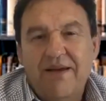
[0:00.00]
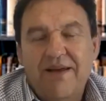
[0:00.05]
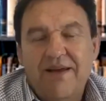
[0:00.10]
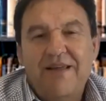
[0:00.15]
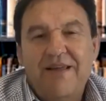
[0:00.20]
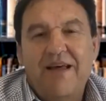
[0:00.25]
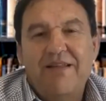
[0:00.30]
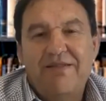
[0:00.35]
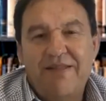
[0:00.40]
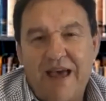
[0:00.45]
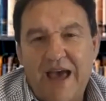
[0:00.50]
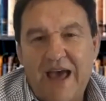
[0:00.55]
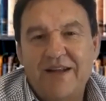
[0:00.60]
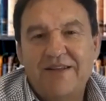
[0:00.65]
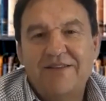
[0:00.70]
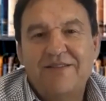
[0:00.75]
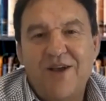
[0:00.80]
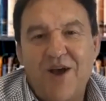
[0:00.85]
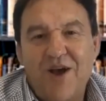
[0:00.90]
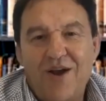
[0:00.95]
that that
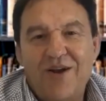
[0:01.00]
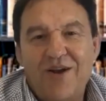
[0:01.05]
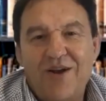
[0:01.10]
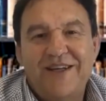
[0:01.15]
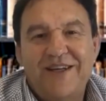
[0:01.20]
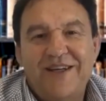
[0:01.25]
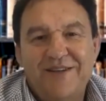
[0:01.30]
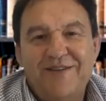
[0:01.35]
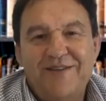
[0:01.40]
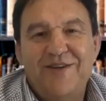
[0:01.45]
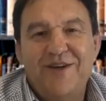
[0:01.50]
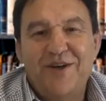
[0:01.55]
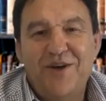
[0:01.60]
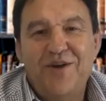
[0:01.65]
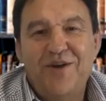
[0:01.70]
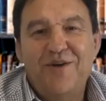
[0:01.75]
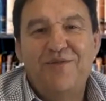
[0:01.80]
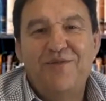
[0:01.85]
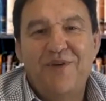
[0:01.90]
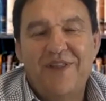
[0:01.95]
is going to
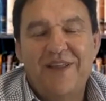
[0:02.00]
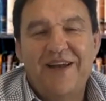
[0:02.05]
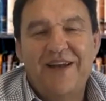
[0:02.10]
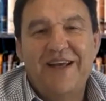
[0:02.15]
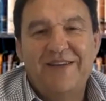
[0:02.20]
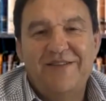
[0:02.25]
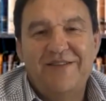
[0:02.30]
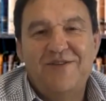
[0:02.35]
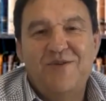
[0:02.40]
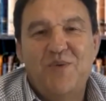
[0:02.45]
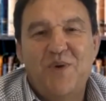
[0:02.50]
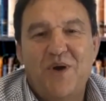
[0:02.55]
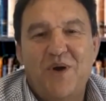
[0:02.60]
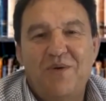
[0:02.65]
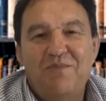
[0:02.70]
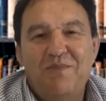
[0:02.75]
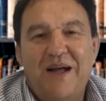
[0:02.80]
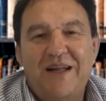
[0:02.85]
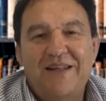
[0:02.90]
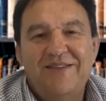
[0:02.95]
continue for the next
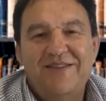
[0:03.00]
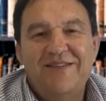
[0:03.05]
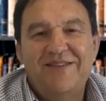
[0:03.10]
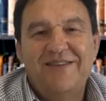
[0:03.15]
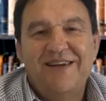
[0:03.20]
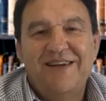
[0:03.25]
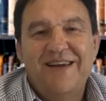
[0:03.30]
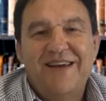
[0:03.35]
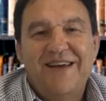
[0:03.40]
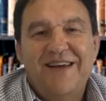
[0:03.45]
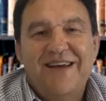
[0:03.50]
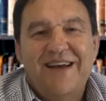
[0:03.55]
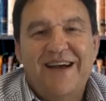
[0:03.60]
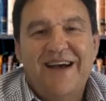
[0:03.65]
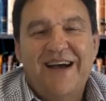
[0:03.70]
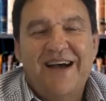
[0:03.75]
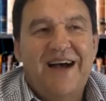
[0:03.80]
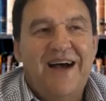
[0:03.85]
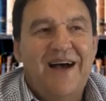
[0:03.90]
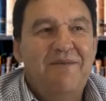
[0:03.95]
12 months,
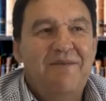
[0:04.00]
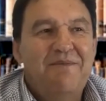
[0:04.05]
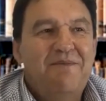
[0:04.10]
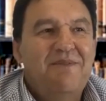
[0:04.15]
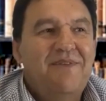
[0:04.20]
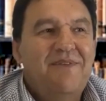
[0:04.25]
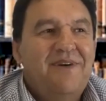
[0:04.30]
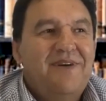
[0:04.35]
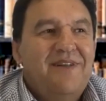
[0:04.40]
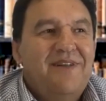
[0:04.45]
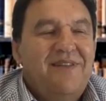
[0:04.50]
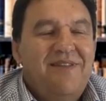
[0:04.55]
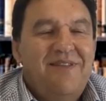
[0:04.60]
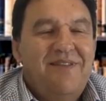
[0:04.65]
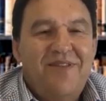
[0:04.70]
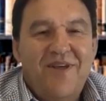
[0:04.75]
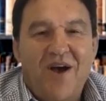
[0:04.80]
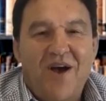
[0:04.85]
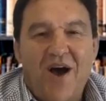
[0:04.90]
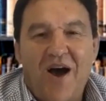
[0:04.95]

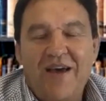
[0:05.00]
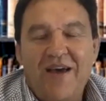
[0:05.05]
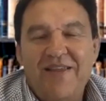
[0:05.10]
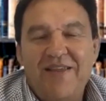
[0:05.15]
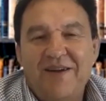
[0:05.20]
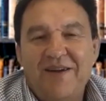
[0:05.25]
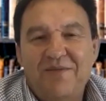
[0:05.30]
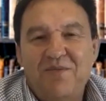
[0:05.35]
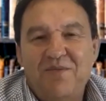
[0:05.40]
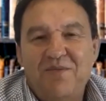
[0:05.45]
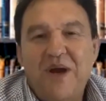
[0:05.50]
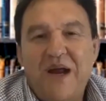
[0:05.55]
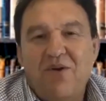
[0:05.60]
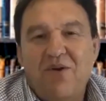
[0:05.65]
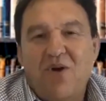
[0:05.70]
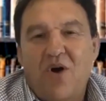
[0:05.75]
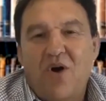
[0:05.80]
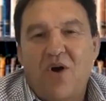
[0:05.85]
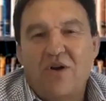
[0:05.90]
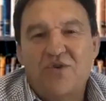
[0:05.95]
either we're
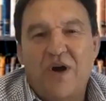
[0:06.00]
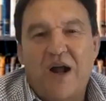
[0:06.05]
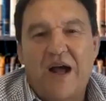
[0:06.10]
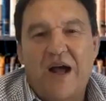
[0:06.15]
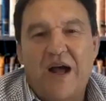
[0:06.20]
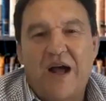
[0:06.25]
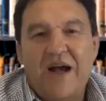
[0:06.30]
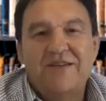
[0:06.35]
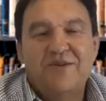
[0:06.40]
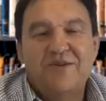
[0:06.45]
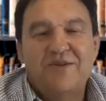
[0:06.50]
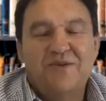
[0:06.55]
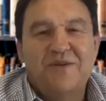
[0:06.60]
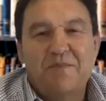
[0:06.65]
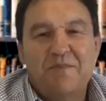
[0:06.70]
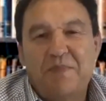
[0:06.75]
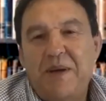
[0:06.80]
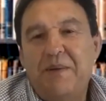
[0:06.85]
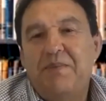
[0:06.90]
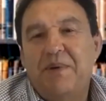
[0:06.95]
on drugs or
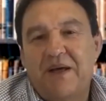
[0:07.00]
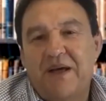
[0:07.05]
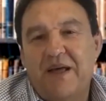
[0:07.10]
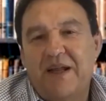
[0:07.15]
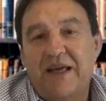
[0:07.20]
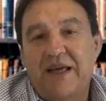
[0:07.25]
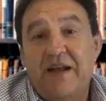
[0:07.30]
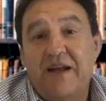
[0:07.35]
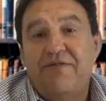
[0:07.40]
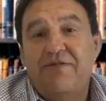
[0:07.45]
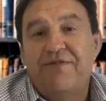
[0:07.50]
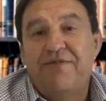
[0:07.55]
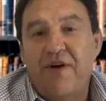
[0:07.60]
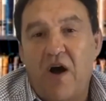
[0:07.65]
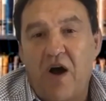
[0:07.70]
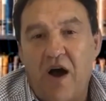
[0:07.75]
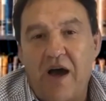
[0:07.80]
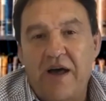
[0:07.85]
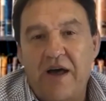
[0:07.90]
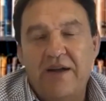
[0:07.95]
some people are going to get
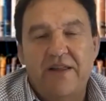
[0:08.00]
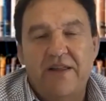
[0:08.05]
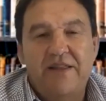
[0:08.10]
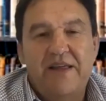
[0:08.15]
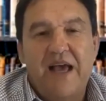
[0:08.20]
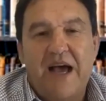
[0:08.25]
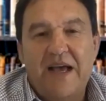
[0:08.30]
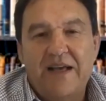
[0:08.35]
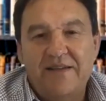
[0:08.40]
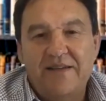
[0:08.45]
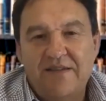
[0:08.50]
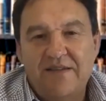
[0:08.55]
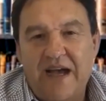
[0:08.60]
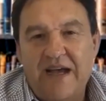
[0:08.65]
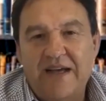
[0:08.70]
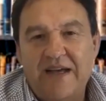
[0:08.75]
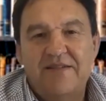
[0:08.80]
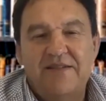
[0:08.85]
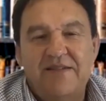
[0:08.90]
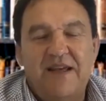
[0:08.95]
fired in the
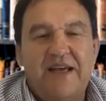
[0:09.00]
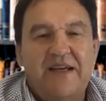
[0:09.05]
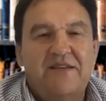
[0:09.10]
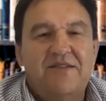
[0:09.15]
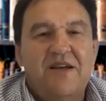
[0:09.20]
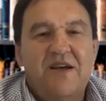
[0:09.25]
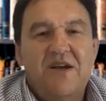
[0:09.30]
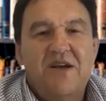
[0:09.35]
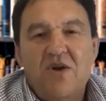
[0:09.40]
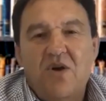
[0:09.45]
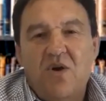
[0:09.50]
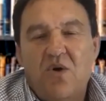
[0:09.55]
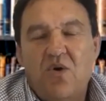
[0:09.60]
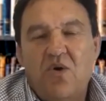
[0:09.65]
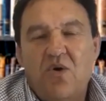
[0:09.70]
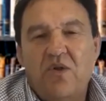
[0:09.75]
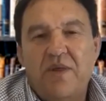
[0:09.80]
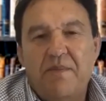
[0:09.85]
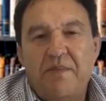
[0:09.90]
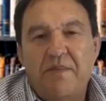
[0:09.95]
ASX
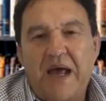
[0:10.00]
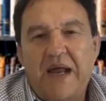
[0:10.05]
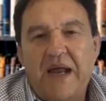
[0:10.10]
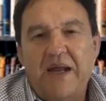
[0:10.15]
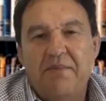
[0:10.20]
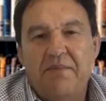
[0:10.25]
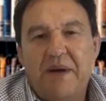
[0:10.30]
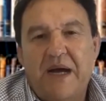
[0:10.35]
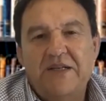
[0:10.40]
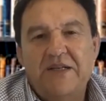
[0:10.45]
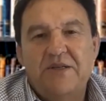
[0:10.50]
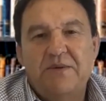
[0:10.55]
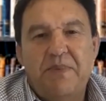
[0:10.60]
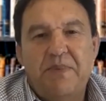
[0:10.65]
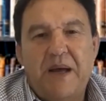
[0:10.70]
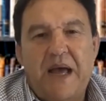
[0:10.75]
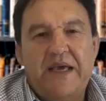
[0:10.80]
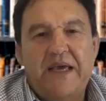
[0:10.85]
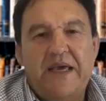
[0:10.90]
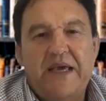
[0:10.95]
or the major
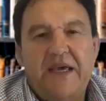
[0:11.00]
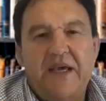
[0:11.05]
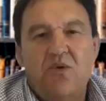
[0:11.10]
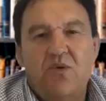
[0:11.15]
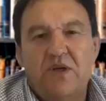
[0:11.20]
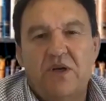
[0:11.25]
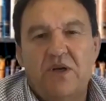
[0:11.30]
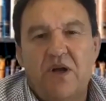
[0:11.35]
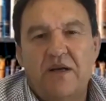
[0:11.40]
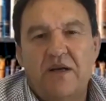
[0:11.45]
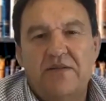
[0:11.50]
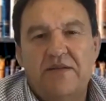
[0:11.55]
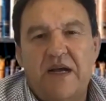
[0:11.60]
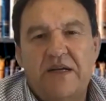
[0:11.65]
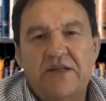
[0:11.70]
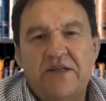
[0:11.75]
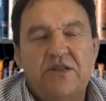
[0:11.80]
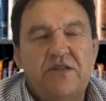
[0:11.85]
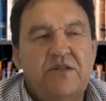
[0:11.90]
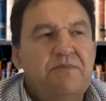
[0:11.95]
banking
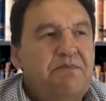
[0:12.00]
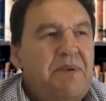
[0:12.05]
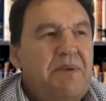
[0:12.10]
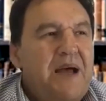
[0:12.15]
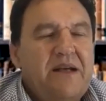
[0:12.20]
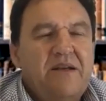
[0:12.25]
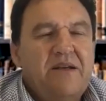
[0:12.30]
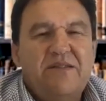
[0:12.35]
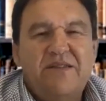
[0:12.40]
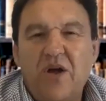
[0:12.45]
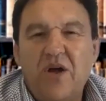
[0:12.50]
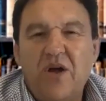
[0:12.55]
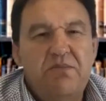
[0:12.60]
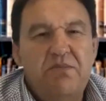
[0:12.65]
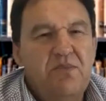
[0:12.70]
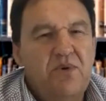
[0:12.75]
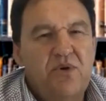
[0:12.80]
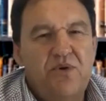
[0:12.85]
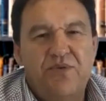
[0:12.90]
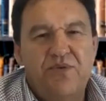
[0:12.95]
organizations. Banks don't
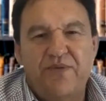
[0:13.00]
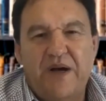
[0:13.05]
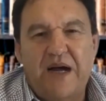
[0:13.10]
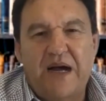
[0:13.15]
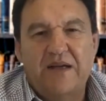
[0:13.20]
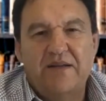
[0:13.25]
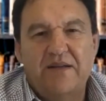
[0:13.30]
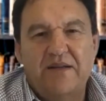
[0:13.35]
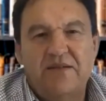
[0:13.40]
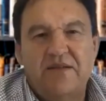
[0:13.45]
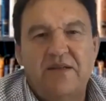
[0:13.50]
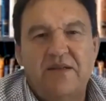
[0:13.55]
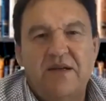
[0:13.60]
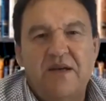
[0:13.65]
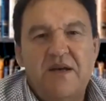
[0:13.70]
move fast.